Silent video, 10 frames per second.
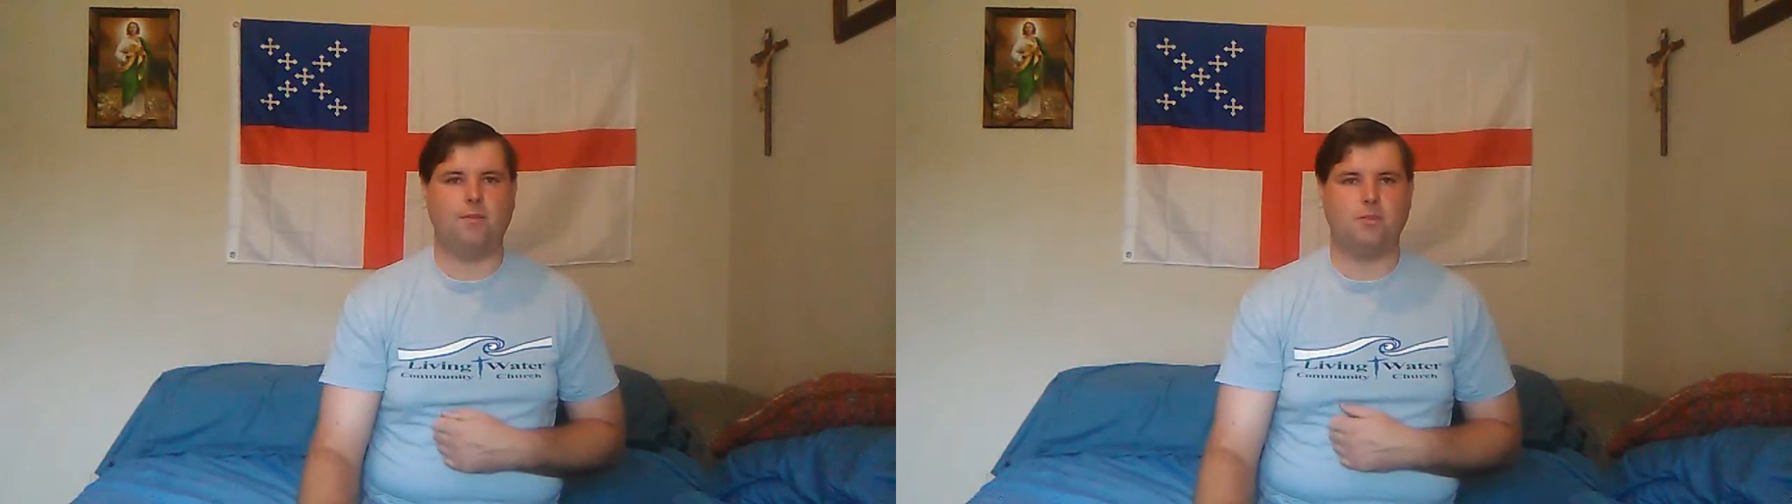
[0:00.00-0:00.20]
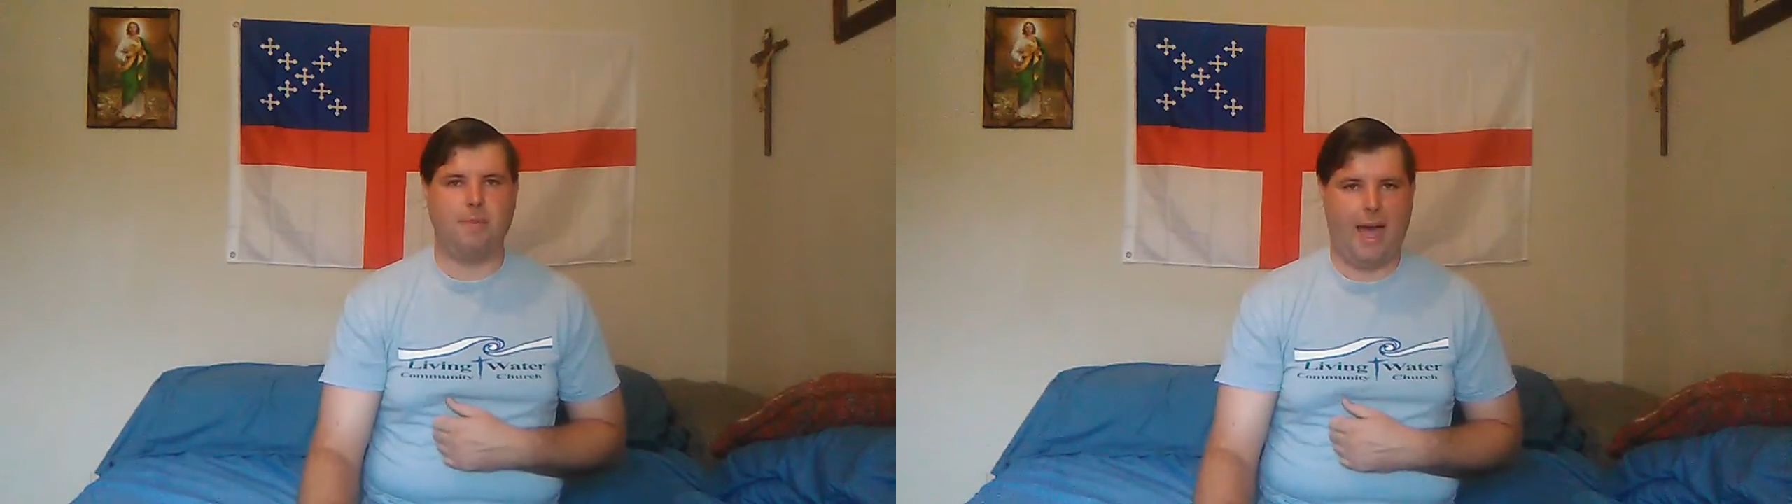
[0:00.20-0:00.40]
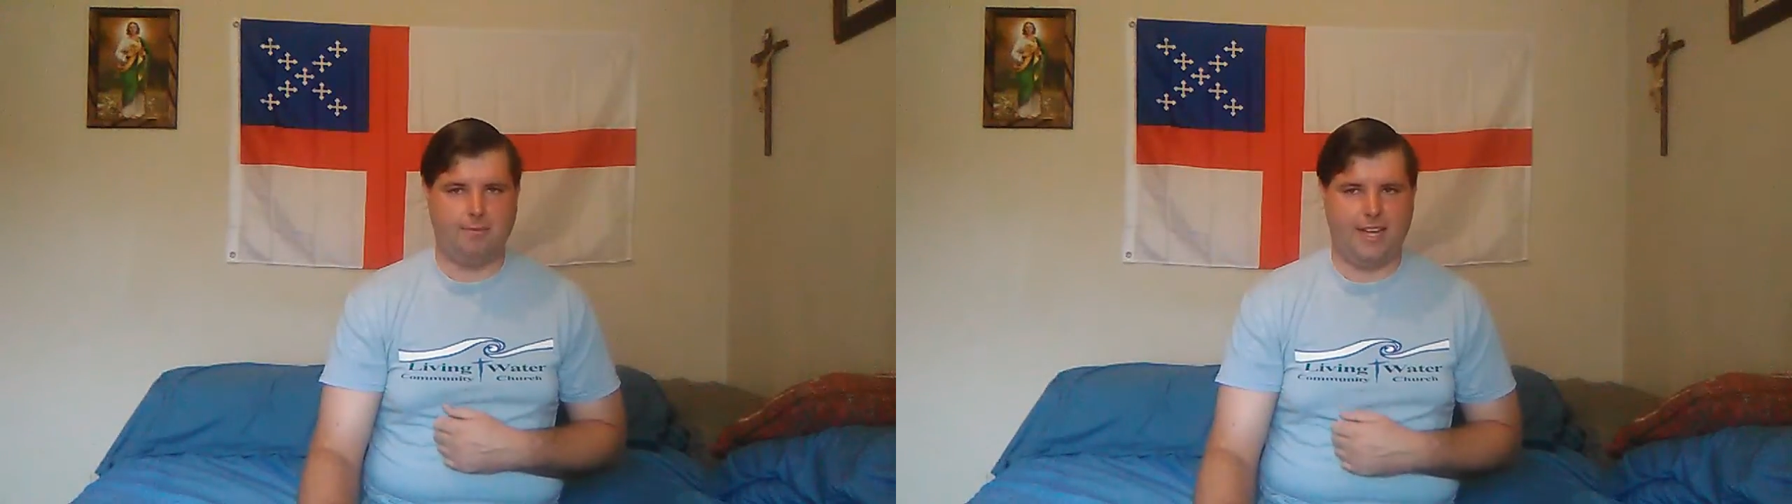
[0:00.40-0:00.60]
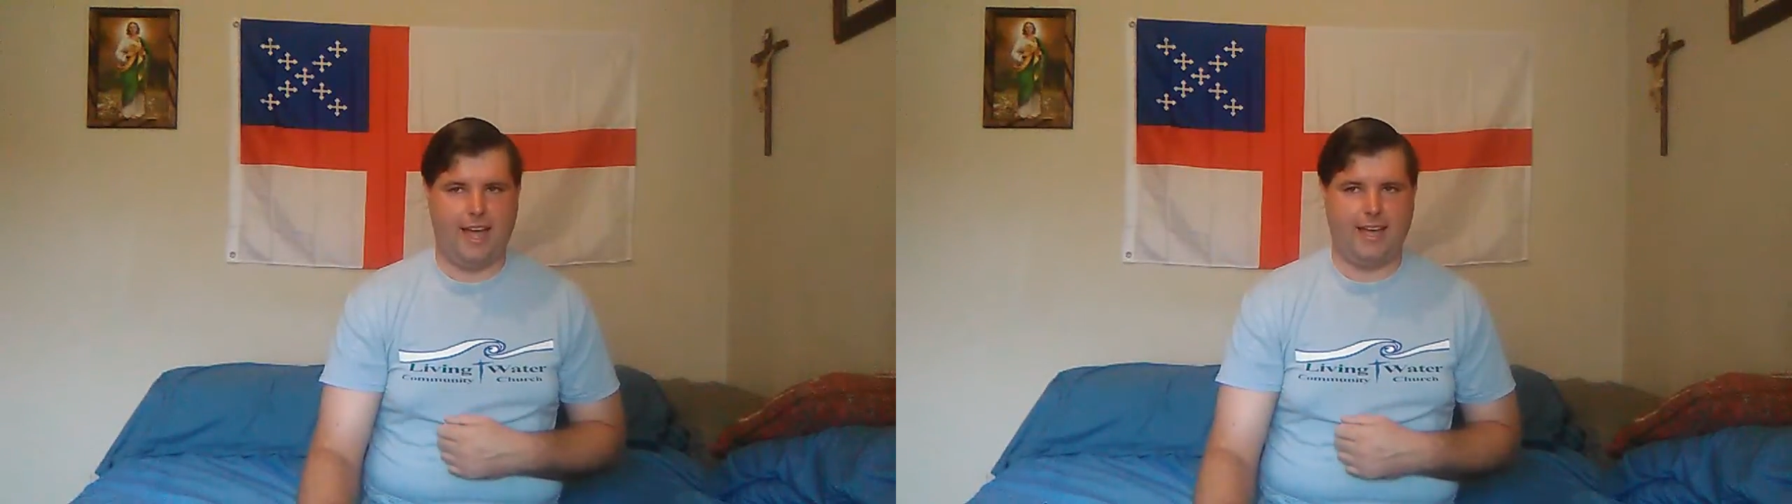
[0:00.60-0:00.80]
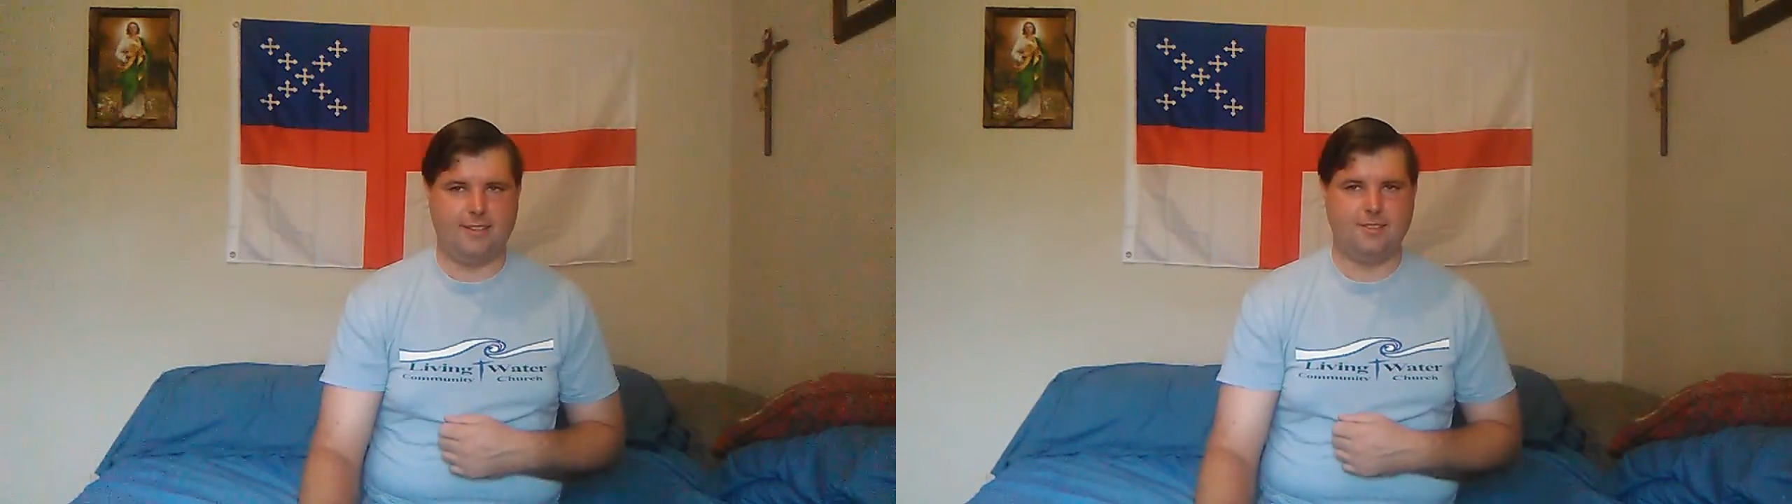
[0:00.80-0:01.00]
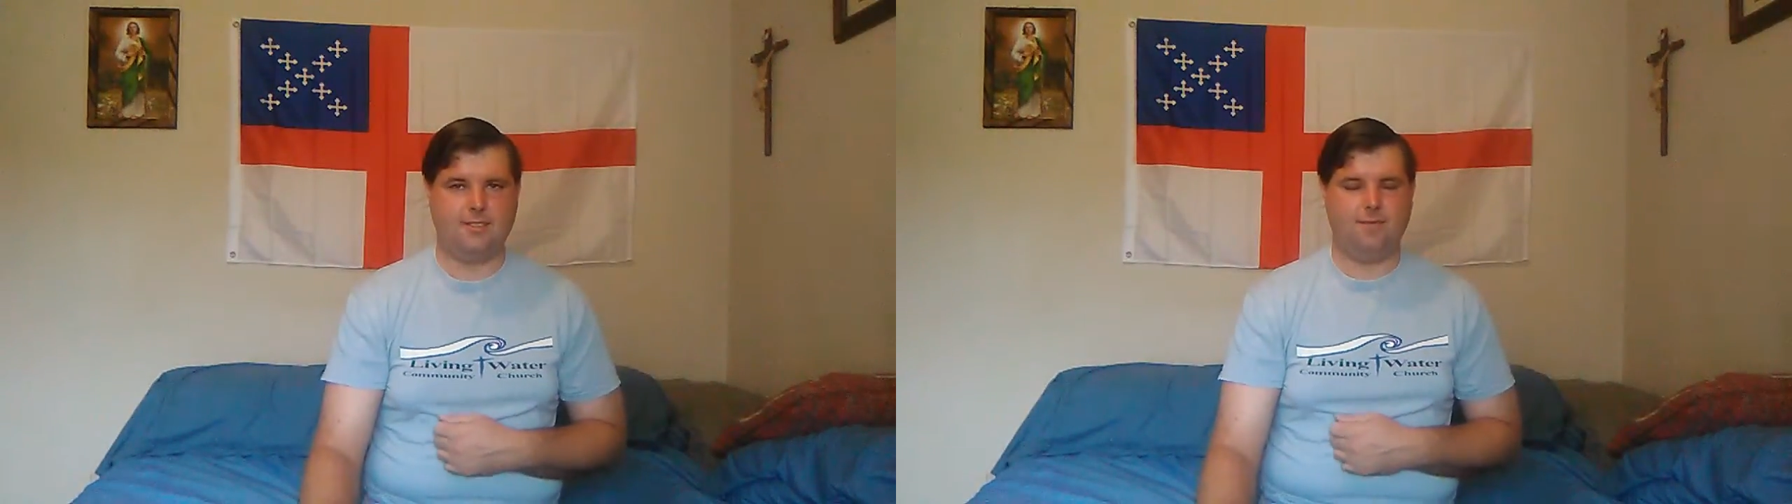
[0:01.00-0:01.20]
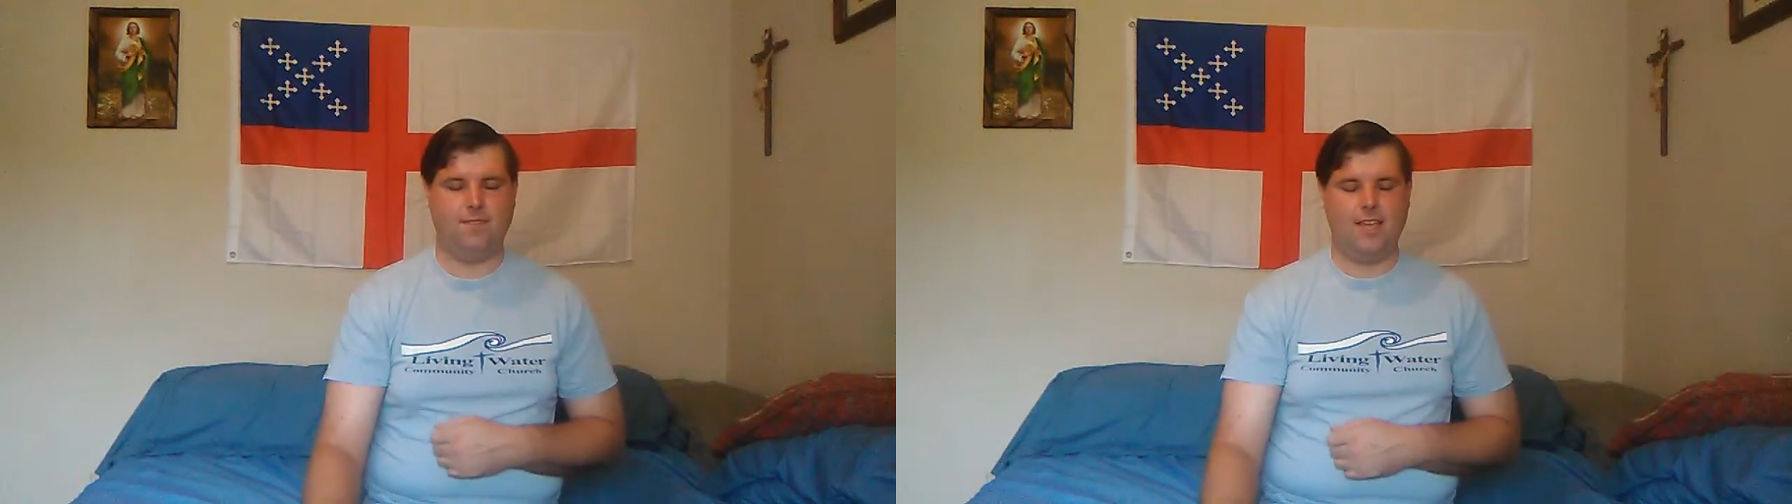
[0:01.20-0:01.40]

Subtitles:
was baptized.